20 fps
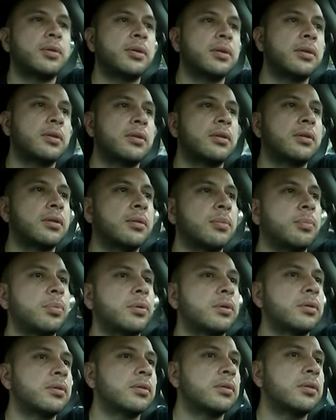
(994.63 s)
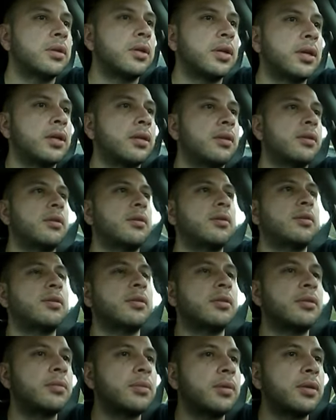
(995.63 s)
pieces to the puzzle together, you know
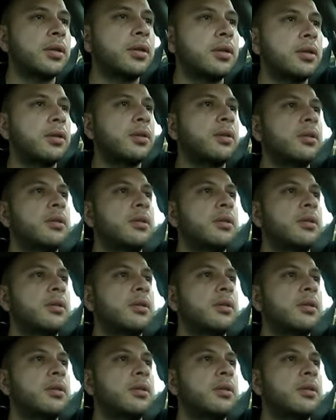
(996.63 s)
what I'm saying?